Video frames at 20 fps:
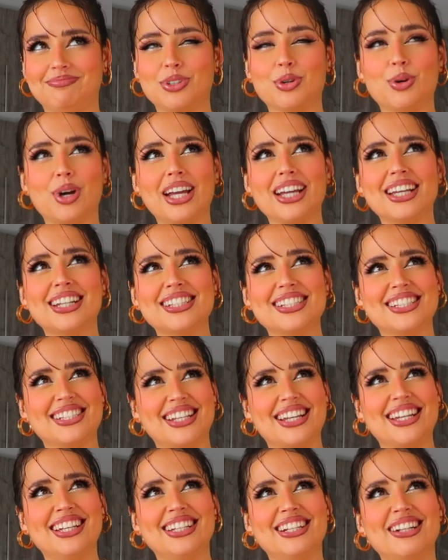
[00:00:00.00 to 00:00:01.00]
Oh, I can
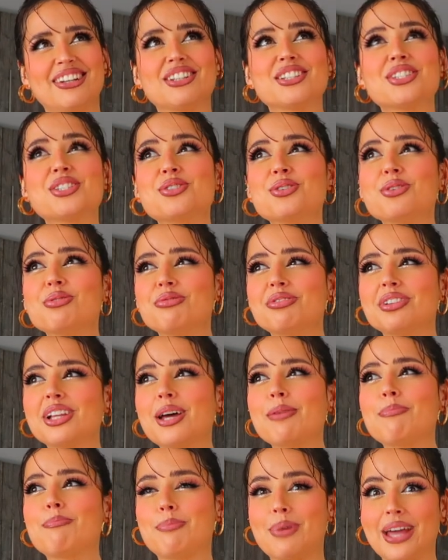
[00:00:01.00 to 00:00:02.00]
say it.
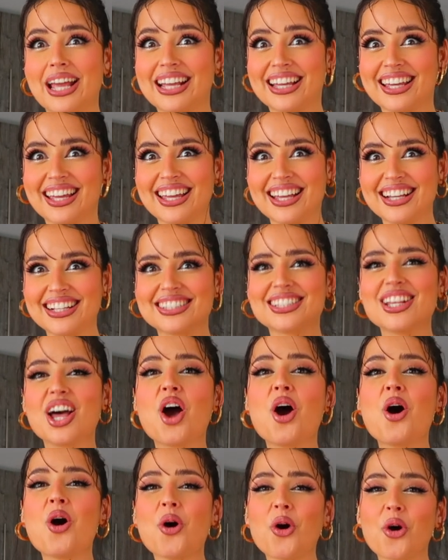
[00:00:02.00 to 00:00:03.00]
Souffle pancakes
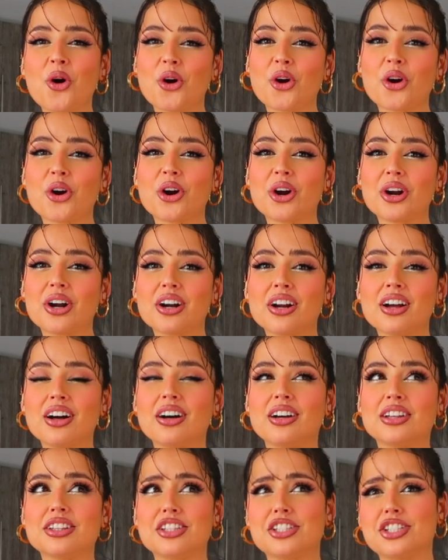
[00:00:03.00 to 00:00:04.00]
or
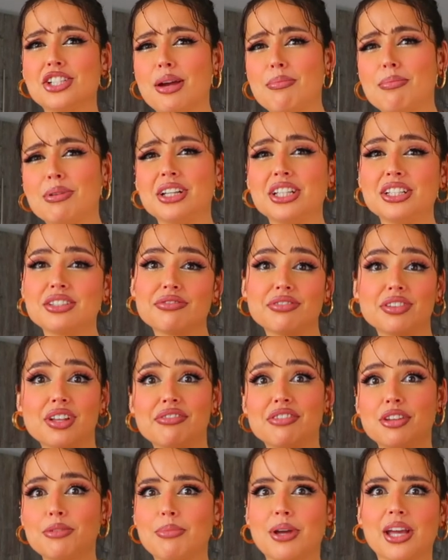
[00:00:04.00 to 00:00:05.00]
uh, the Japanese
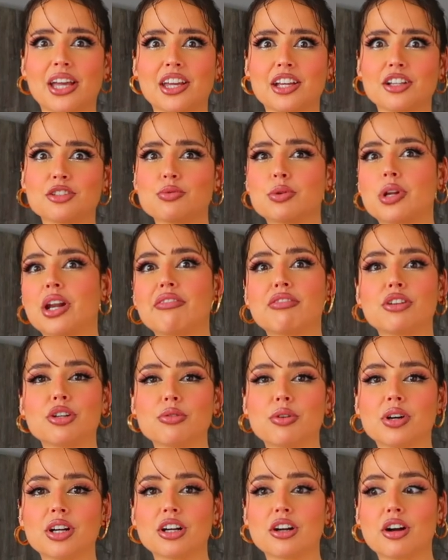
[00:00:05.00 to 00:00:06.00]
fluffy pancakes, whatever
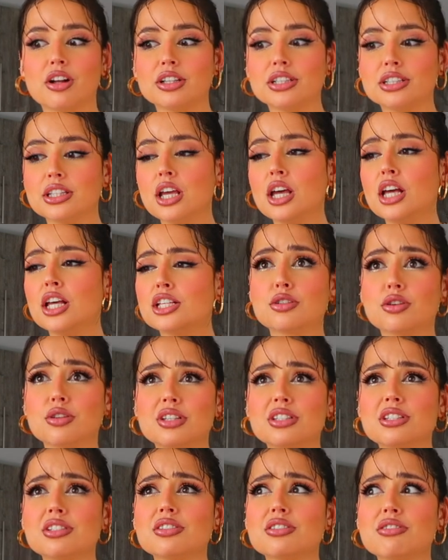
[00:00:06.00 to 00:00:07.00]
you want to call it. So
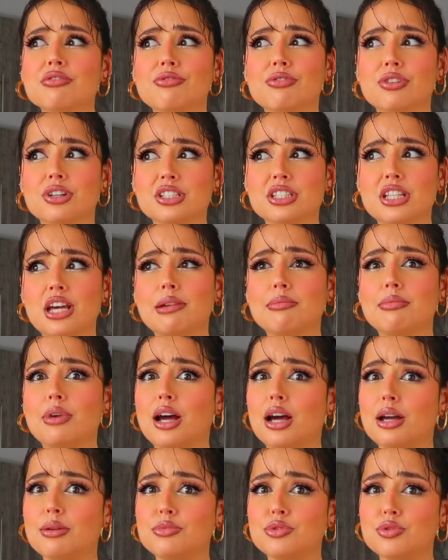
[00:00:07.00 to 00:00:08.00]
this is the first
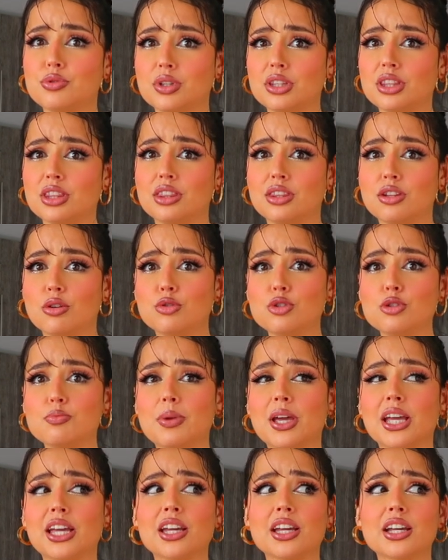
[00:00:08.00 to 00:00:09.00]
time I'm doing those
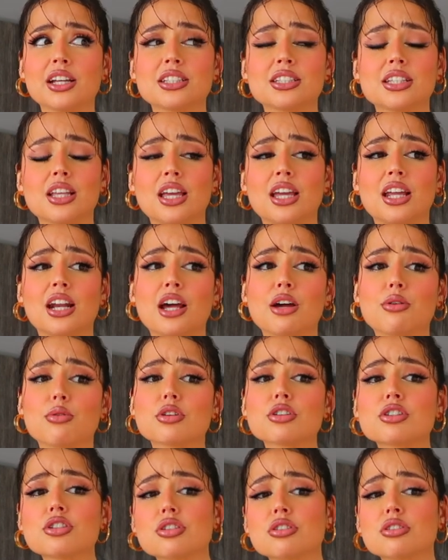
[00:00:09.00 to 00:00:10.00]
pancakes and I
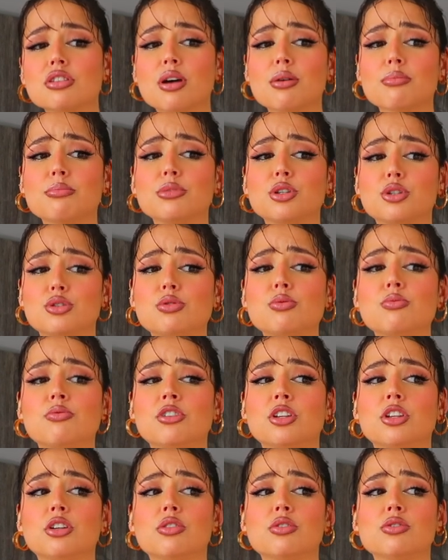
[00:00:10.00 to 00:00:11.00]
watched some YouTube
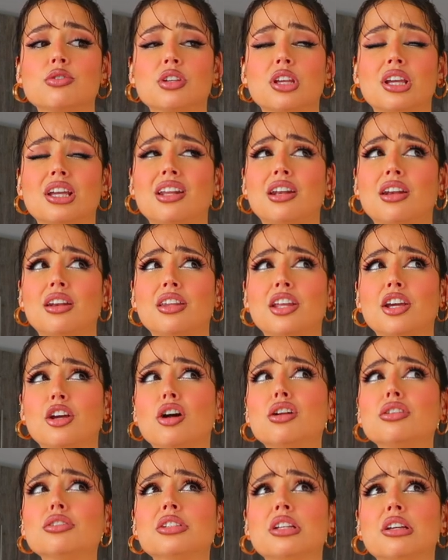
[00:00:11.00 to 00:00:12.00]
videos and they
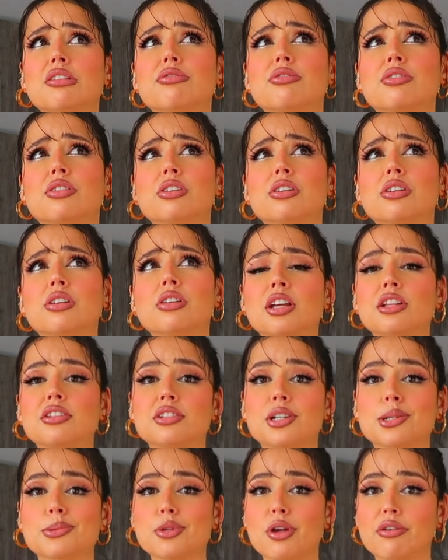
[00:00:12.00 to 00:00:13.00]
all differ in
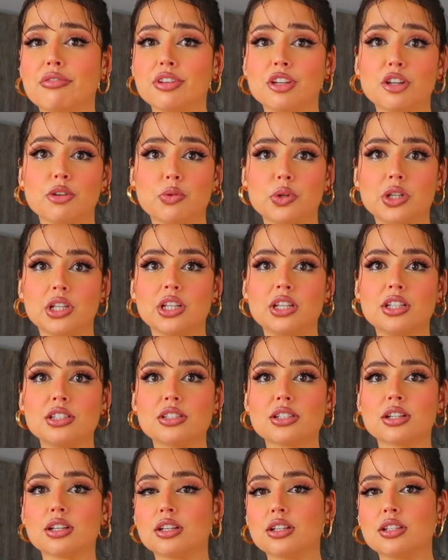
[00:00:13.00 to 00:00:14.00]
terms of
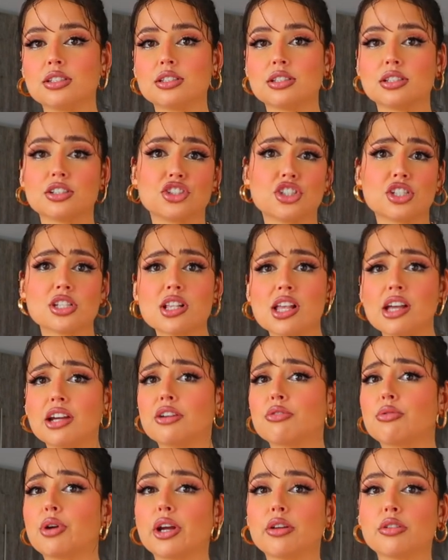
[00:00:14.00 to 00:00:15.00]
ingredients because just
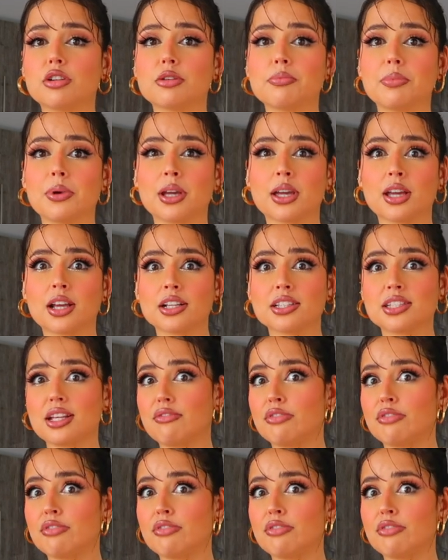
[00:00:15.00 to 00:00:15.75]
like regular pancakes,